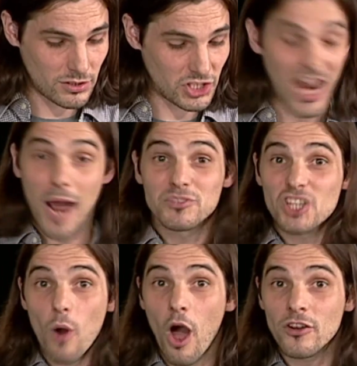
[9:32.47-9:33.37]
jabs
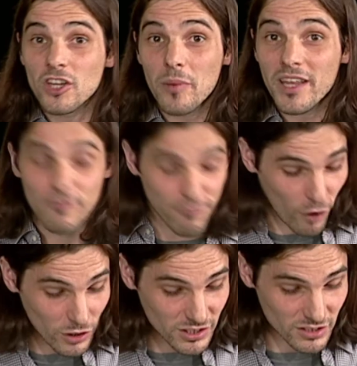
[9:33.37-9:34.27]
around a bit and
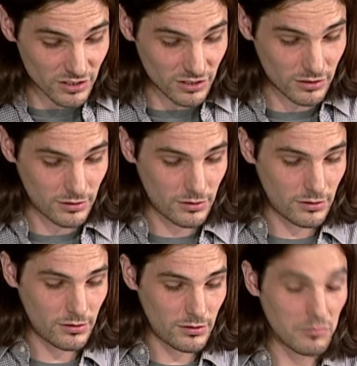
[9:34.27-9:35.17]
falters,
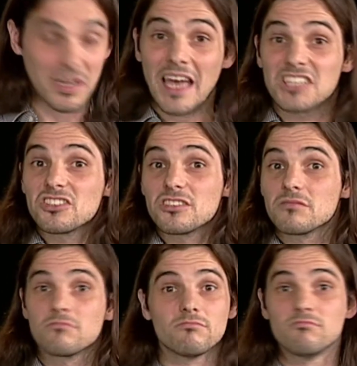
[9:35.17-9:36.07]
but gets
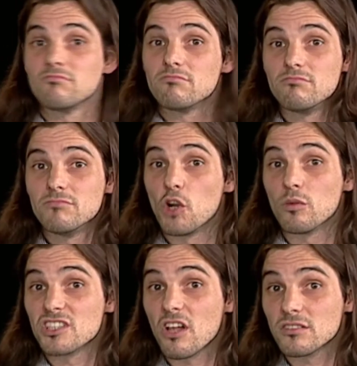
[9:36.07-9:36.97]
no
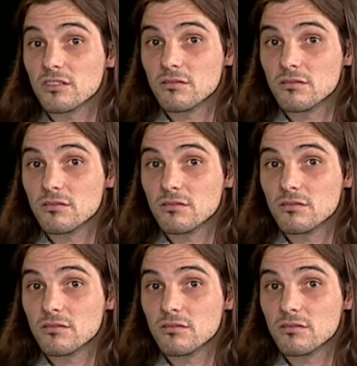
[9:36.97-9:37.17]
result.